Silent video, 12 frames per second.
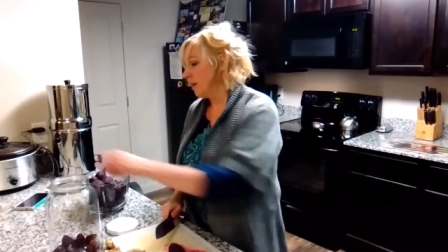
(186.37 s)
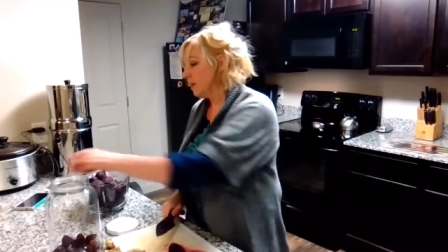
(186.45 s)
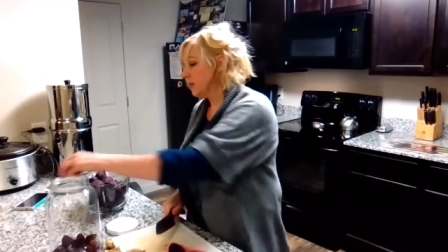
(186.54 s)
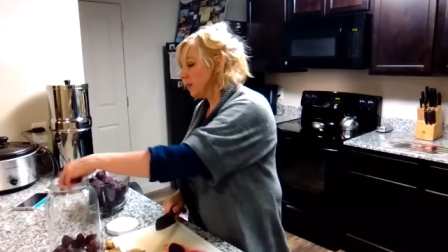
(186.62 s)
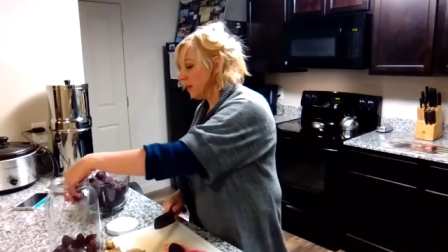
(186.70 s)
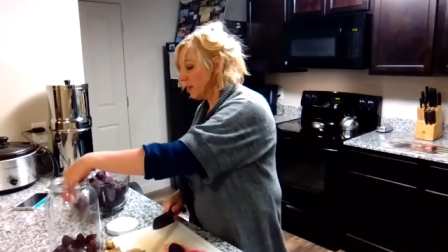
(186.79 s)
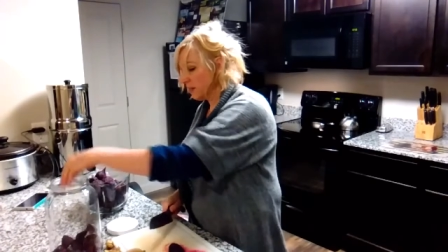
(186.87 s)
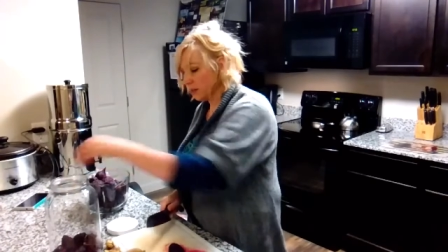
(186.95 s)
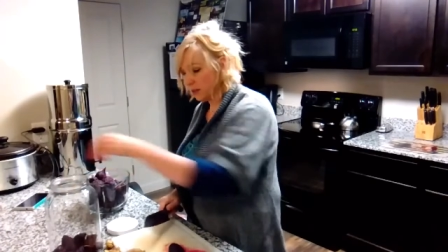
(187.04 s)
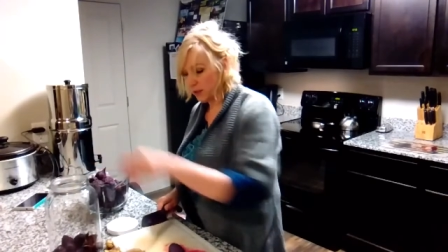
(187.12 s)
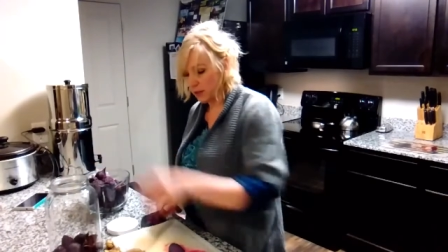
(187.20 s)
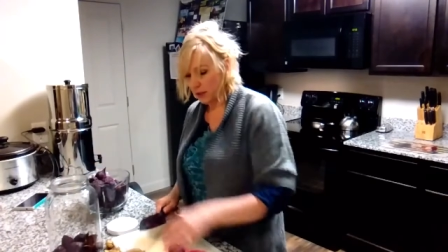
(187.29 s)
it's nice
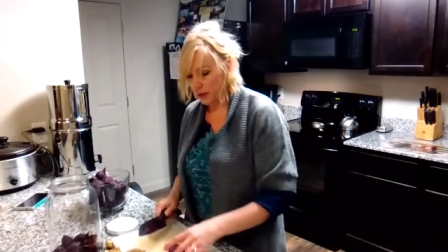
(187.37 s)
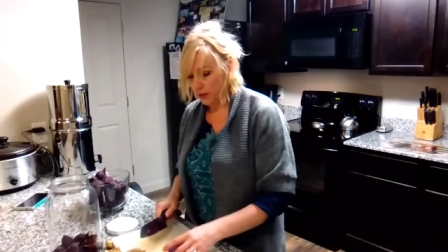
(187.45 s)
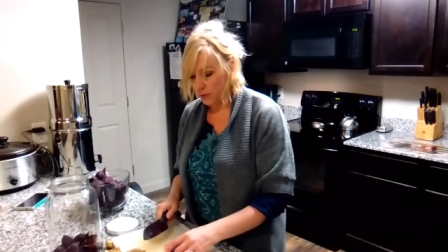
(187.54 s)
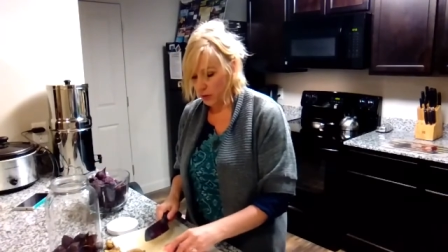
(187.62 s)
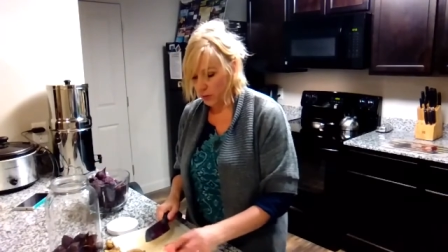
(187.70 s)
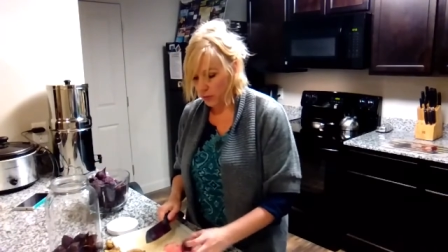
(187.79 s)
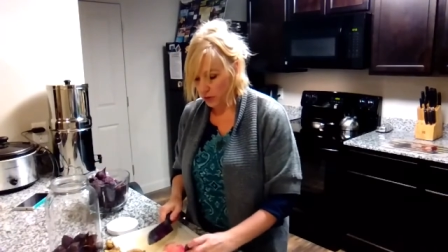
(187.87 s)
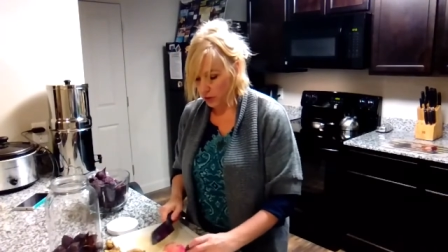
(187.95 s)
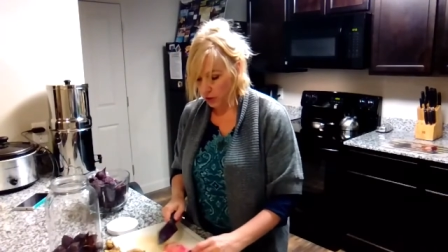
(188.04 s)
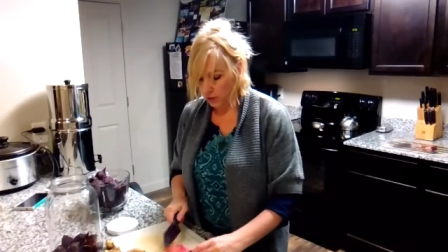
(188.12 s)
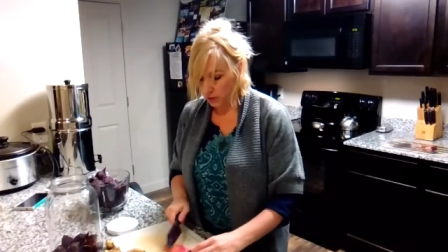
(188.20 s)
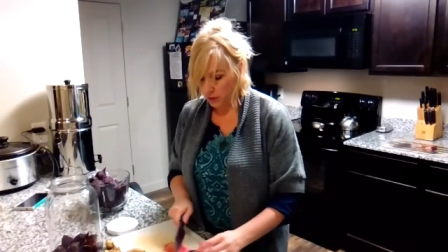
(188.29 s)
because I have a
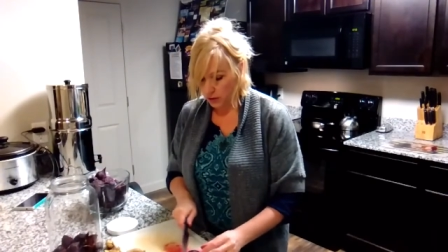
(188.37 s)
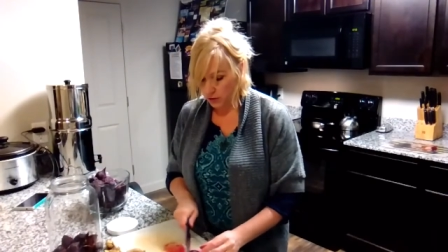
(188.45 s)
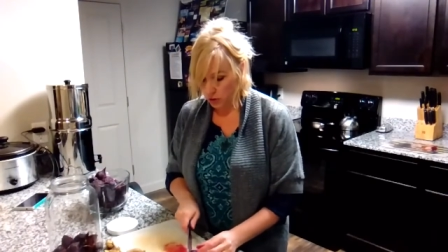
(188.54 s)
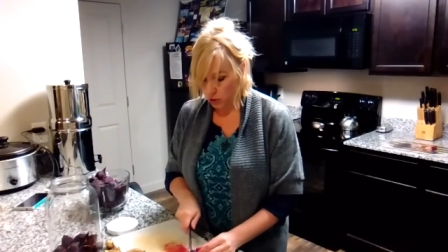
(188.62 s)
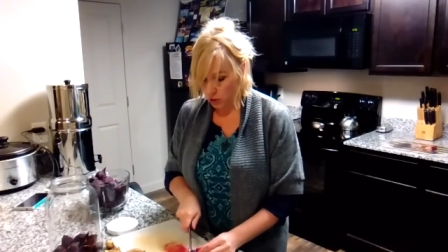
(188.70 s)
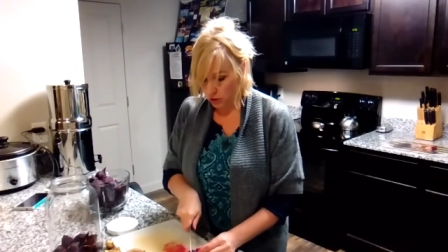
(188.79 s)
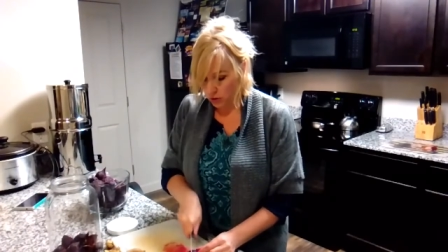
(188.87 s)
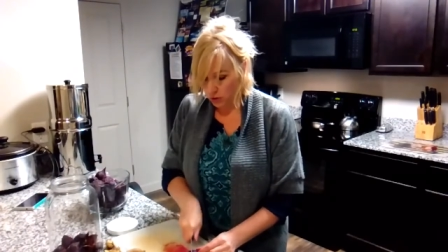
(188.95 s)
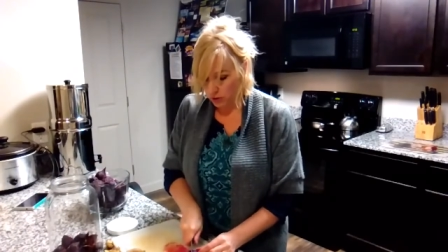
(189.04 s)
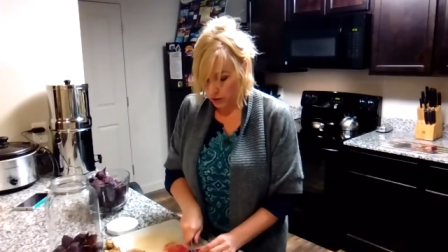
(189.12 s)
bunch of these jar